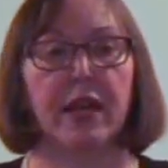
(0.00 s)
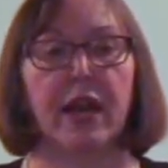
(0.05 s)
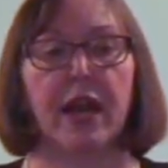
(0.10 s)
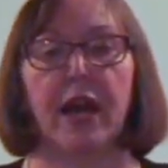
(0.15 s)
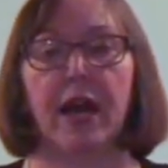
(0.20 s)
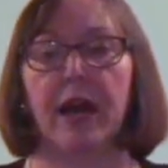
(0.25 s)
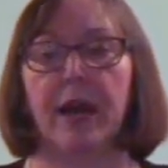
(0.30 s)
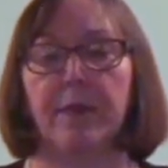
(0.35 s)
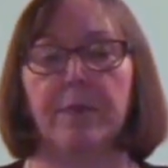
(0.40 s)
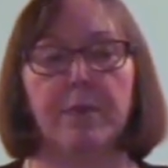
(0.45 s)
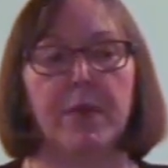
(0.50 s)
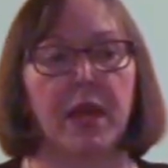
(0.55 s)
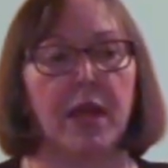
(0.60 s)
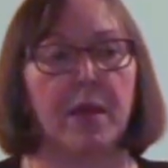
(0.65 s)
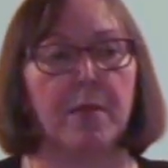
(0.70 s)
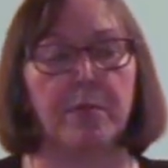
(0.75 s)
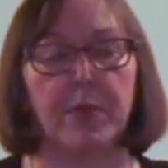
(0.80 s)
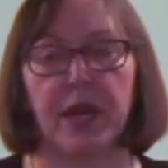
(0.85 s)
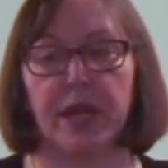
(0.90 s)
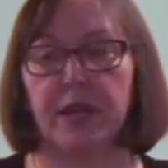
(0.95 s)
Um,
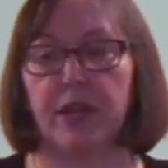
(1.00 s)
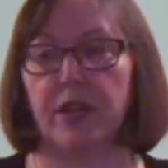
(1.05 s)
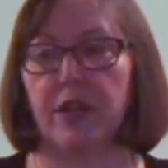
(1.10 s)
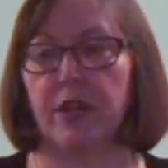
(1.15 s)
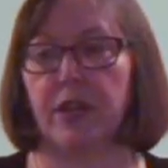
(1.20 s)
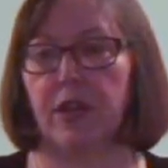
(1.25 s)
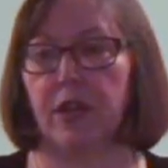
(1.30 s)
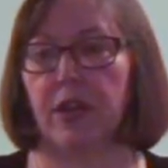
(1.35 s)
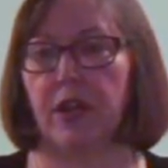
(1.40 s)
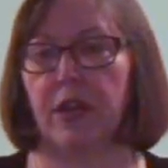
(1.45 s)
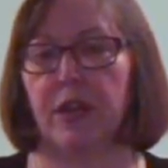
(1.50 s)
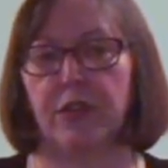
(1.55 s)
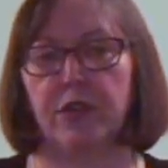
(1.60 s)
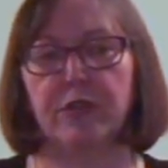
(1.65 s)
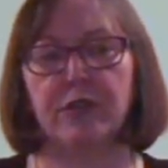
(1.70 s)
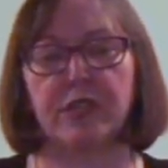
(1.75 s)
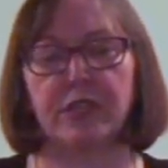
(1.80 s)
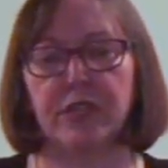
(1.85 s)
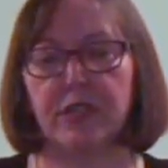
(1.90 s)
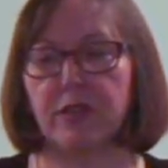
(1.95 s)
but uh,
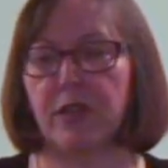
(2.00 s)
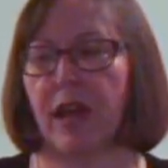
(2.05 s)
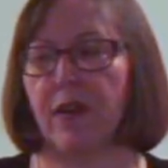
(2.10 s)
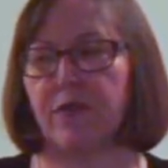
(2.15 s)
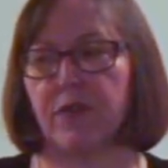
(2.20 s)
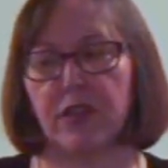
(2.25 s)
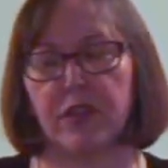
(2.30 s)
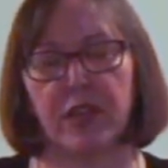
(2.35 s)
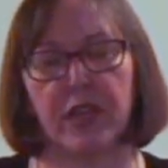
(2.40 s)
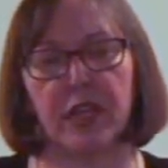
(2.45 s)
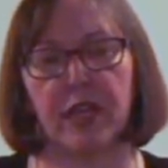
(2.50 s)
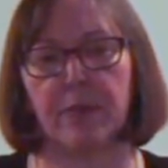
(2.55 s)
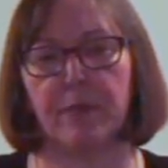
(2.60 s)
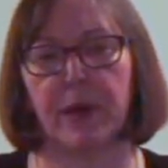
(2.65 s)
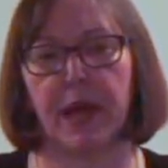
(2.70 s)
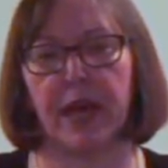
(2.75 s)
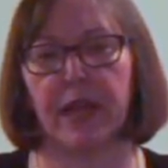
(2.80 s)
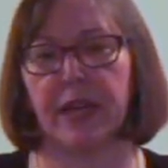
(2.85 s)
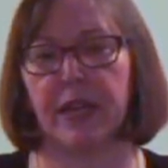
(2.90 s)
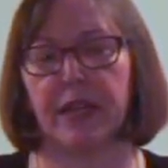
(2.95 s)
you still have to think
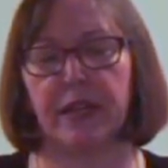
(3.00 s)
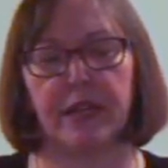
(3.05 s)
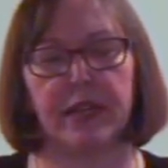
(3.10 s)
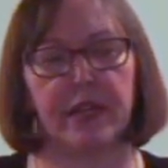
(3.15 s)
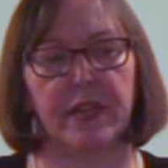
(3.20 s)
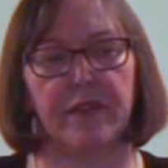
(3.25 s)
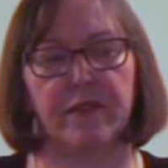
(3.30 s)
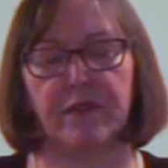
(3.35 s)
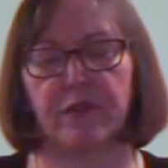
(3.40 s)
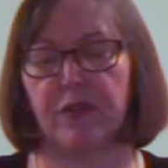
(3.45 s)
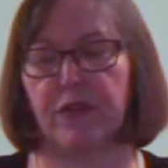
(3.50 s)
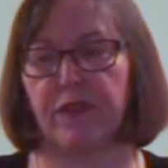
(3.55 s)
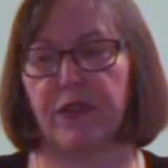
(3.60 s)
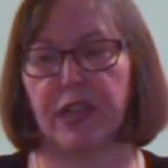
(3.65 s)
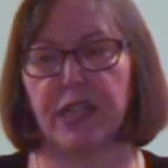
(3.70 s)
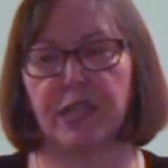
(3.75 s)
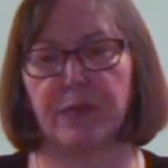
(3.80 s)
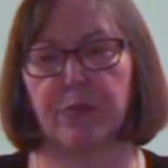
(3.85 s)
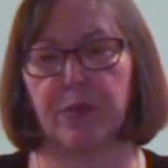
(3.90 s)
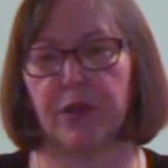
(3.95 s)
about it even with
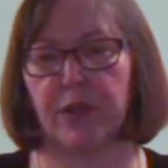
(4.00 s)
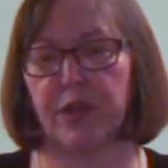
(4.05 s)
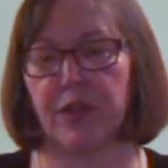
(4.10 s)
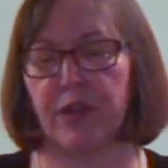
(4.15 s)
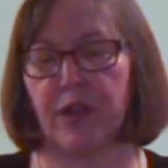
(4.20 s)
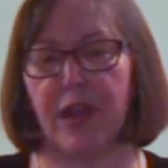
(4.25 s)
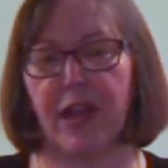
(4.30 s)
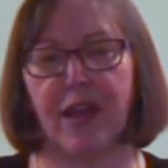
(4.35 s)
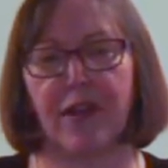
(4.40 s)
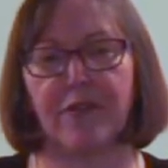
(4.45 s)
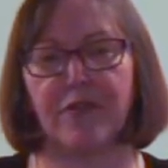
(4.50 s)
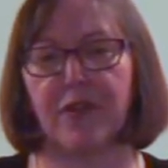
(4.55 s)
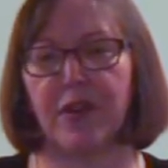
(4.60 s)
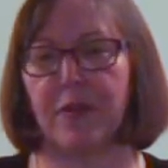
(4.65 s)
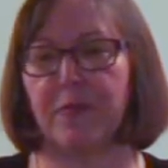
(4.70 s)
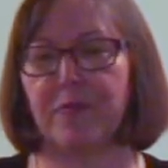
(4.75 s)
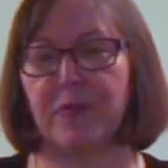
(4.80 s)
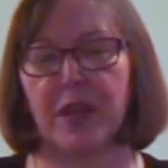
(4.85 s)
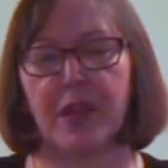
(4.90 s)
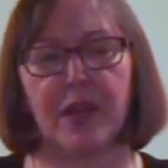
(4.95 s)
Facebook. You know, I have
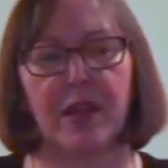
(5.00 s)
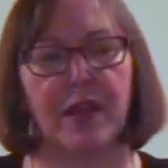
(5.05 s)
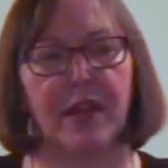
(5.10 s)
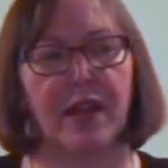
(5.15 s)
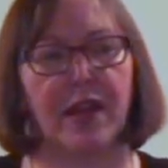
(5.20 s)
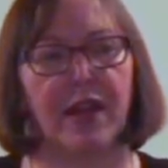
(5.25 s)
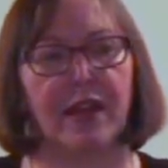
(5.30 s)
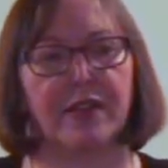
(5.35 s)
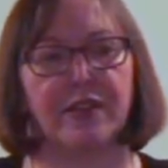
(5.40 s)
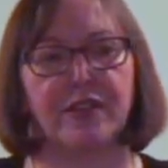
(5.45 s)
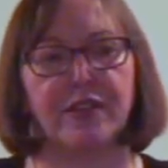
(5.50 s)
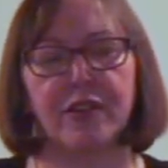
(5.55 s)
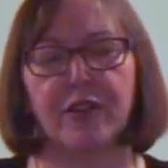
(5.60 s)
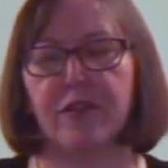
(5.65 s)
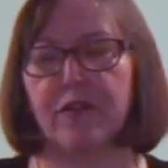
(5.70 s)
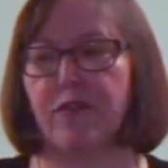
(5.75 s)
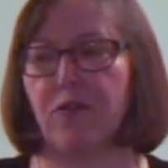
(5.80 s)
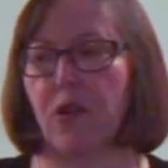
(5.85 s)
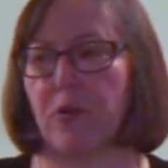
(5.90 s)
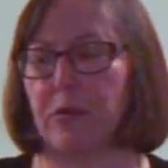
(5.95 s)
a, a
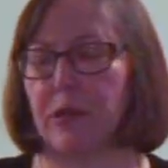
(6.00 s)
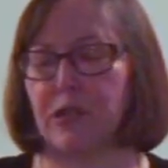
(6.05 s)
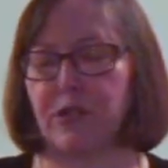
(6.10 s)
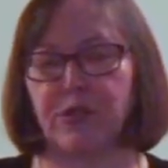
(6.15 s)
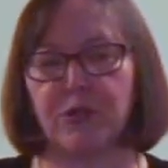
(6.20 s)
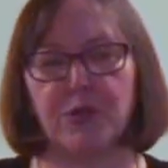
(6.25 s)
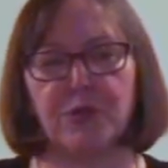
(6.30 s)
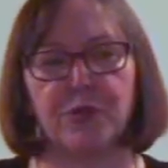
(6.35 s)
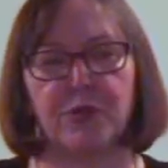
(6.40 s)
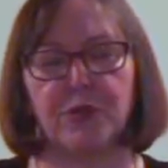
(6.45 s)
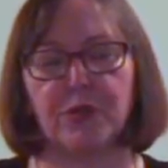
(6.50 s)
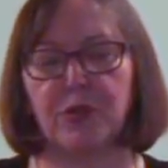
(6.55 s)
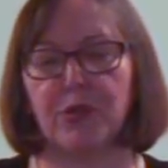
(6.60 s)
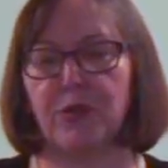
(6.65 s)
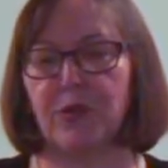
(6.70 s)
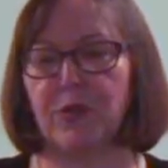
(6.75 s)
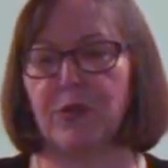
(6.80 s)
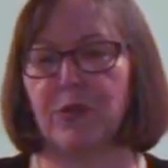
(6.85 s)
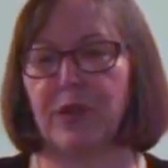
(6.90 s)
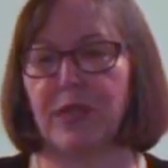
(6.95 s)
dear former student
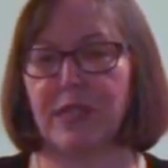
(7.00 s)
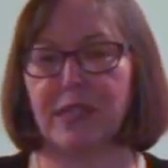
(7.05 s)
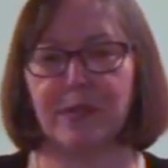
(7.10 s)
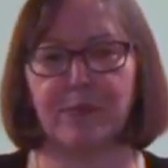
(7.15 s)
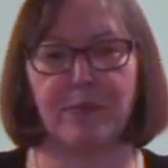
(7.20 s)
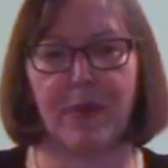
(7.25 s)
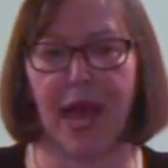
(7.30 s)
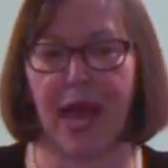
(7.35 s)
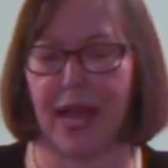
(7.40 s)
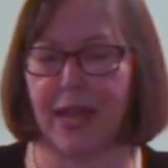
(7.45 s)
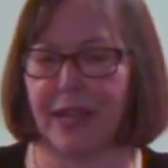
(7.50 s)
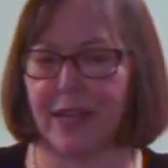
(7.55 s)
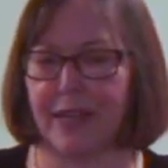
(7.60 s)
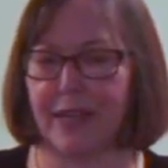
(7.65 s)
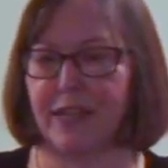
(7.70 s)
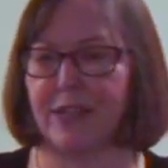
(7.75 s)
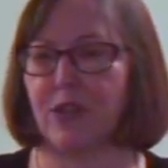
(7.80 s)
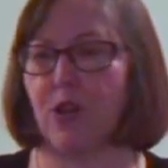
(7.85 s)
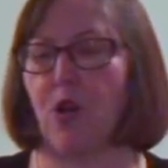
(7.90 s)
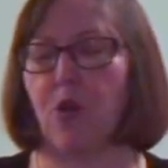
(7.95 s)
who is back
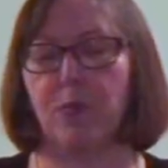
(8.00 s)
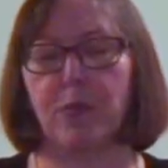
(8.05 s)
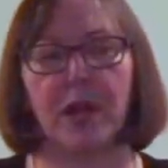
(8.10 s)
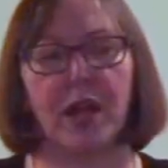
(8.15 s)
in his home